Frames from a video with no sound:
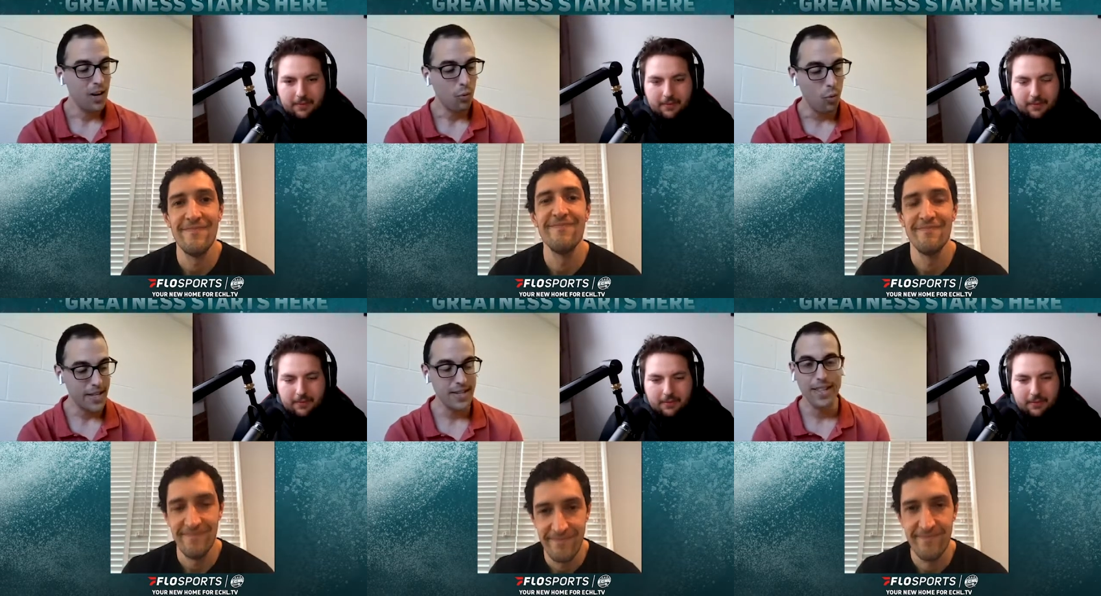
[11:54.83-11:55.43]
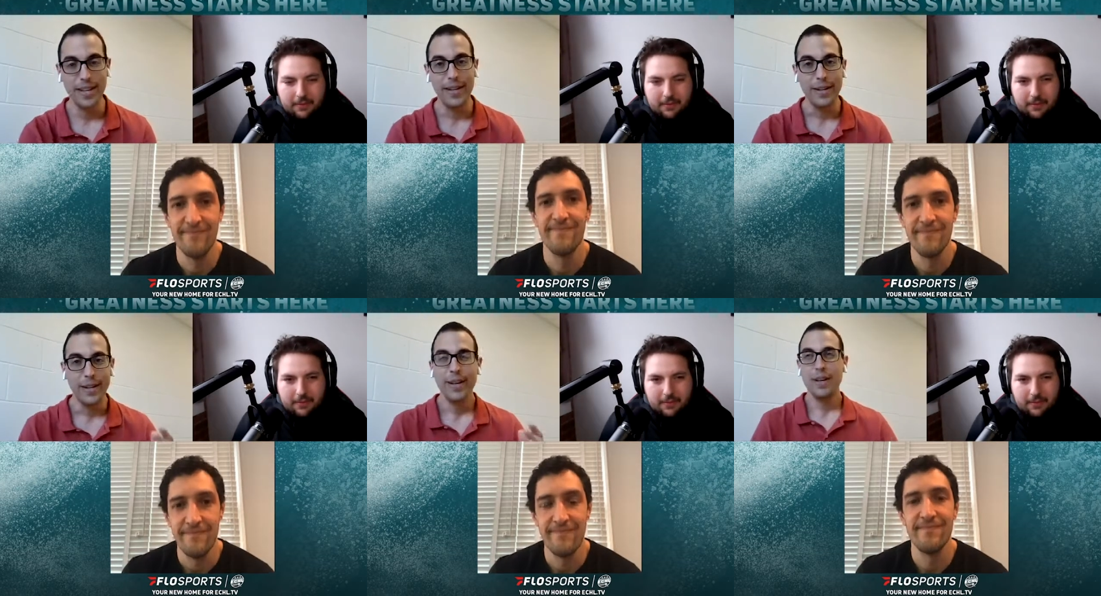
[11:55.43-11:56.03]
Speaker 1: What's the
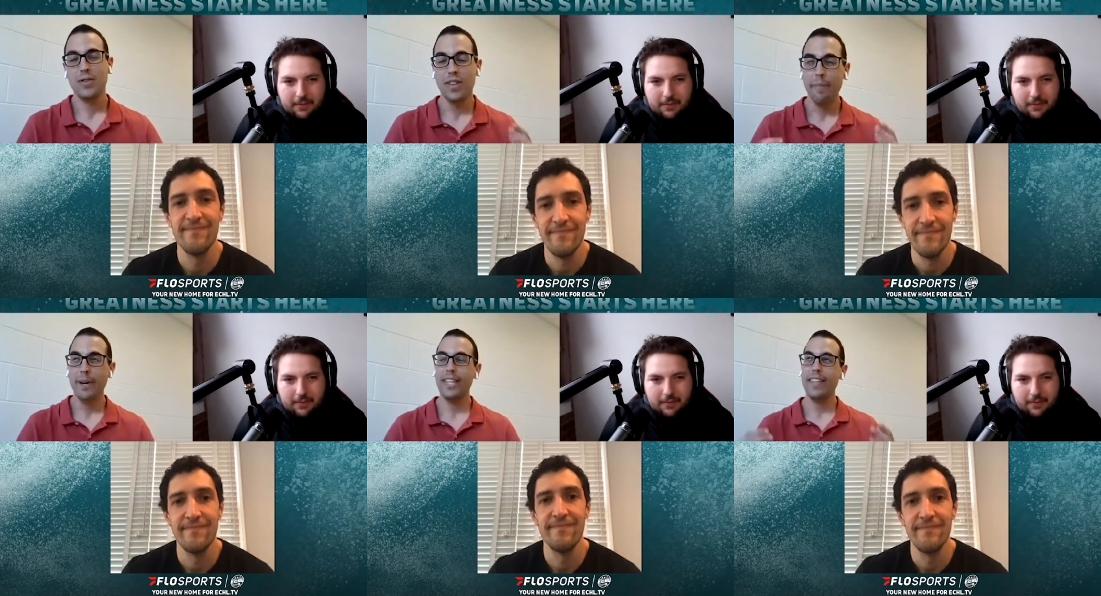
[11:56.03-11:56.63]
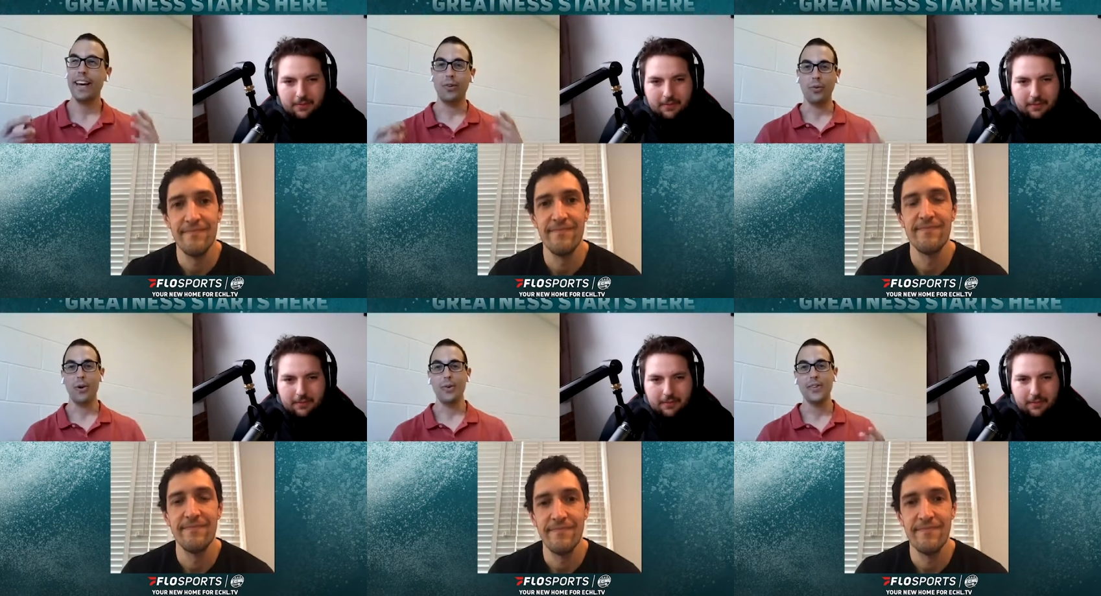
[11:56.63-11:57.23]
somebody that
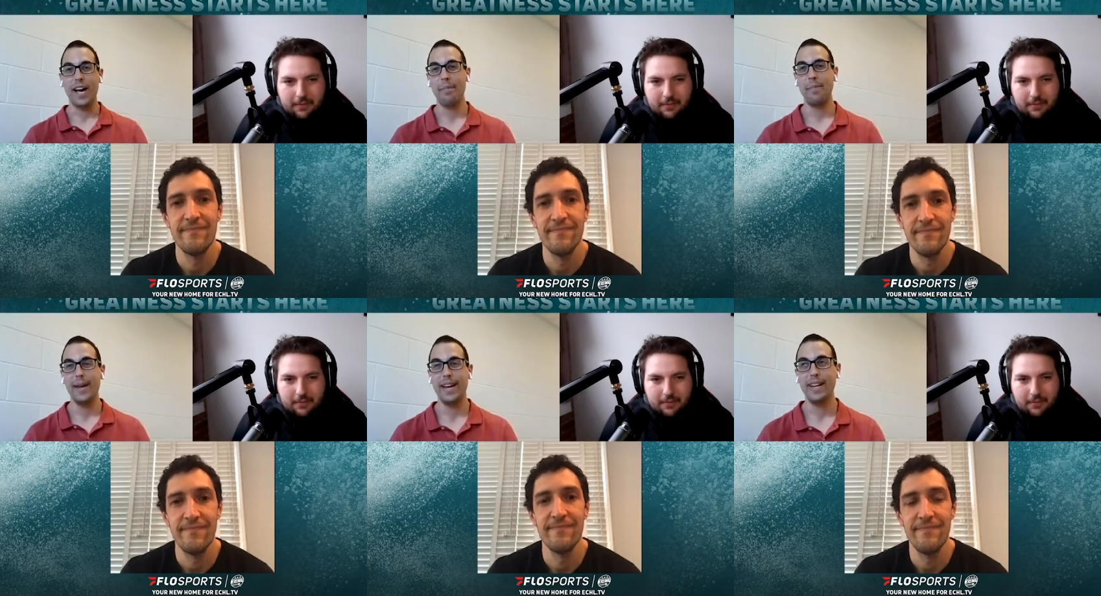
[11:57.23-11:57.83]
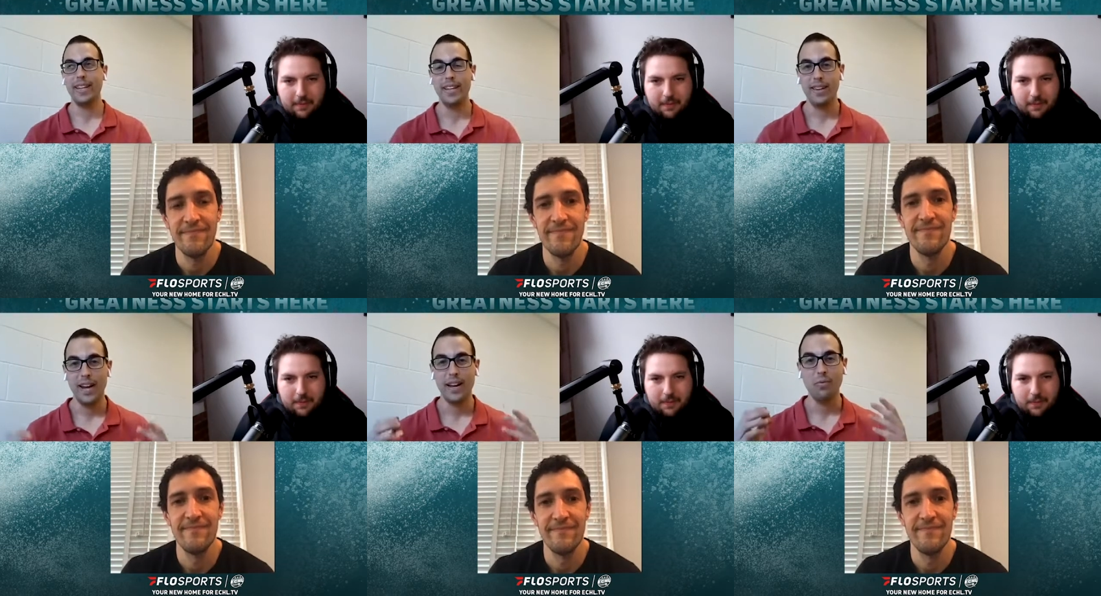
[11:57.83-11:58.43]
grows up
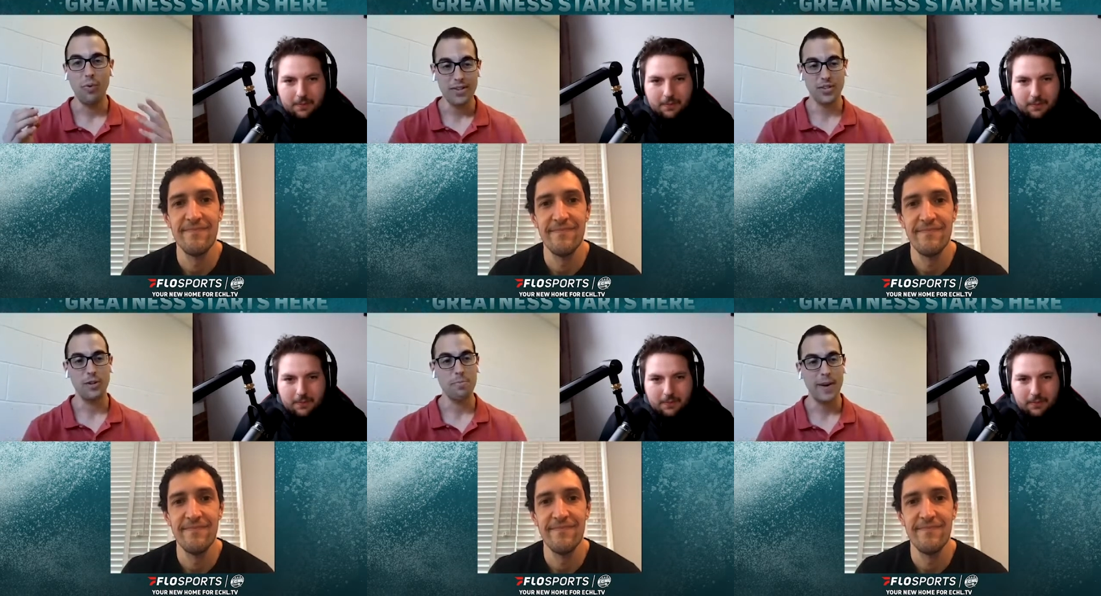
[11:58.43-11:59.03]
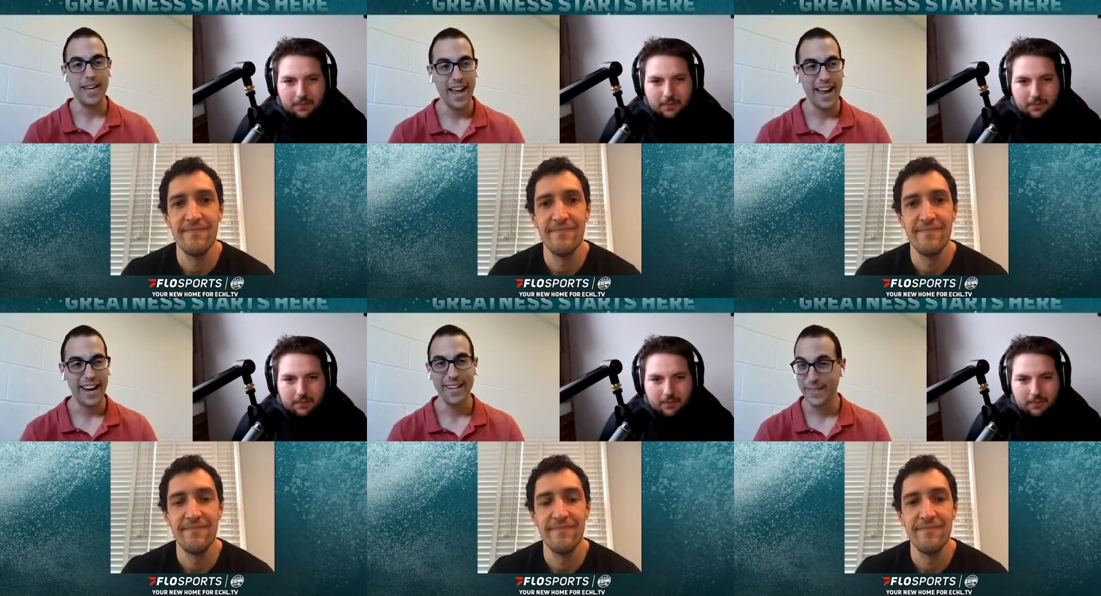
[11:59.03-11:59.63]
in Western
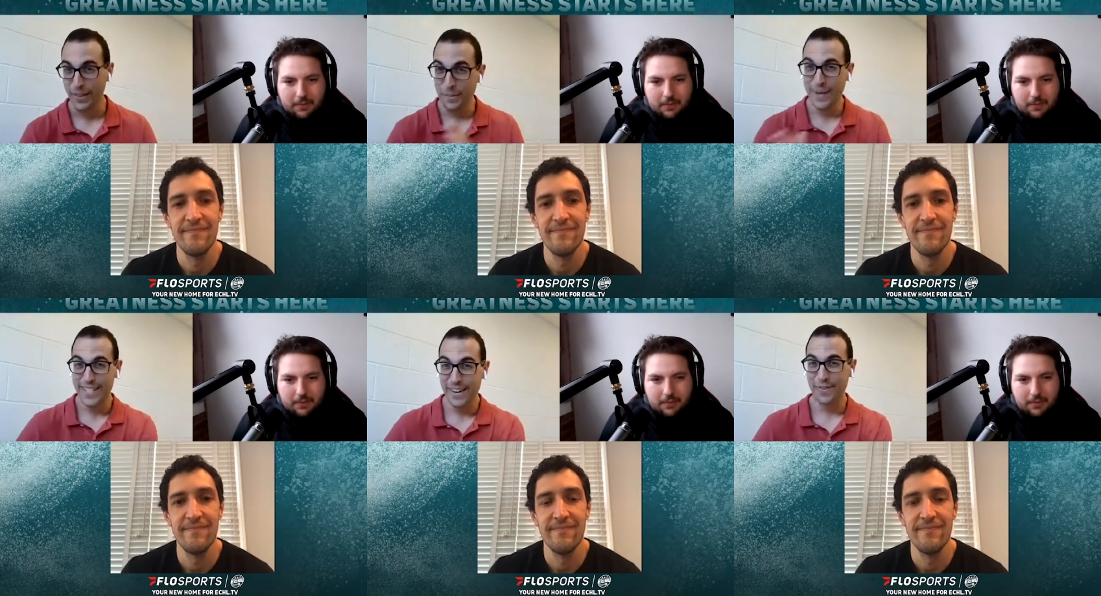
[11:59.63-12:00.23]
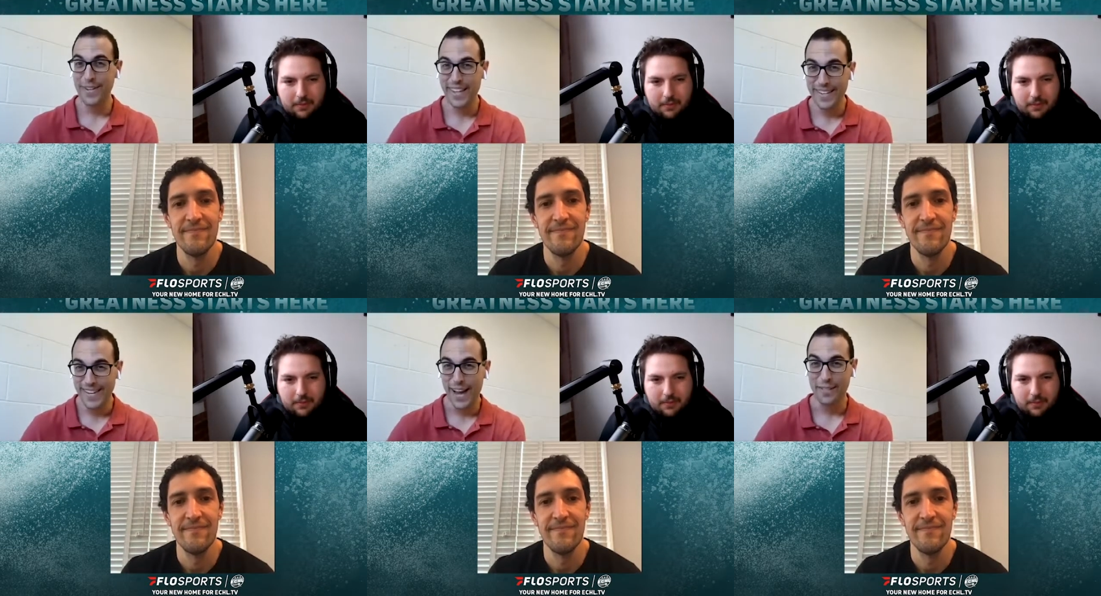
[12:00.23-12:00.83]
PA, it's a little bit different than
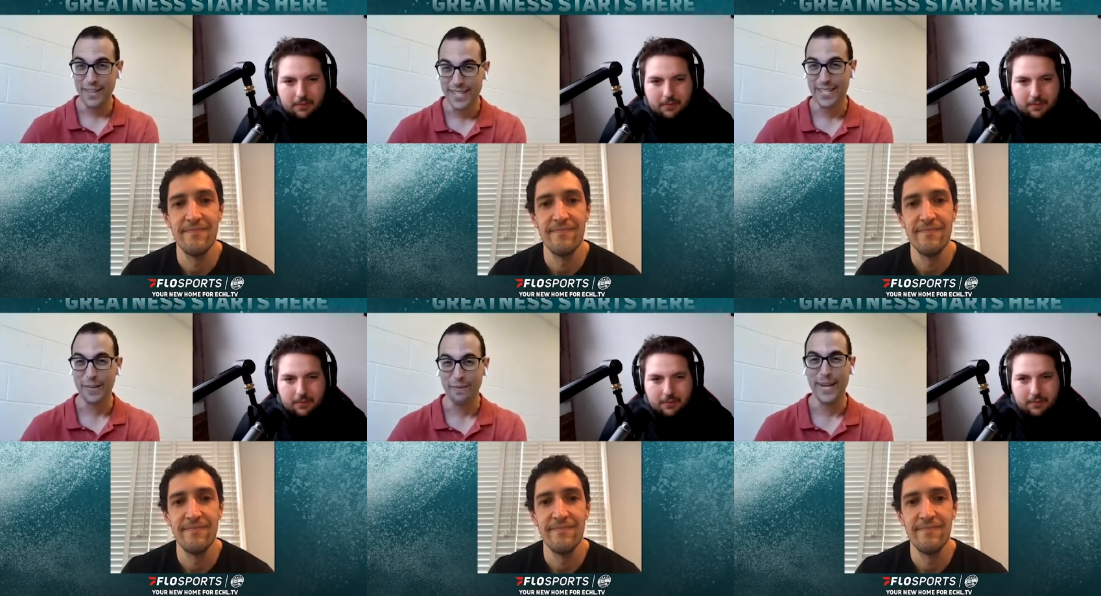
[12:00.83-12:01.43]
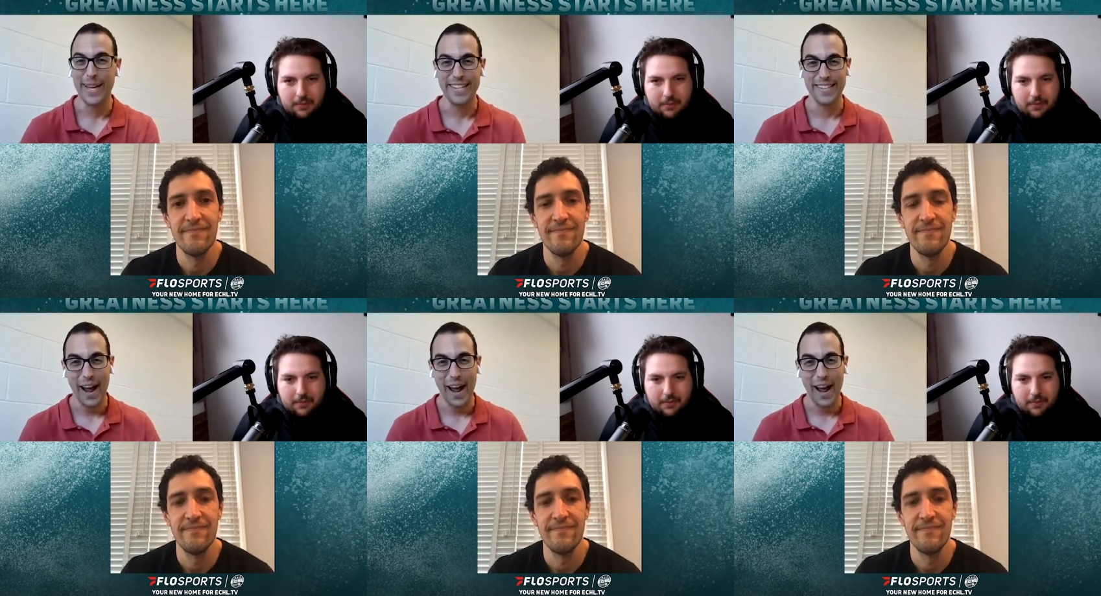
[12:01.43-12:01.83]
Southeastern PA. So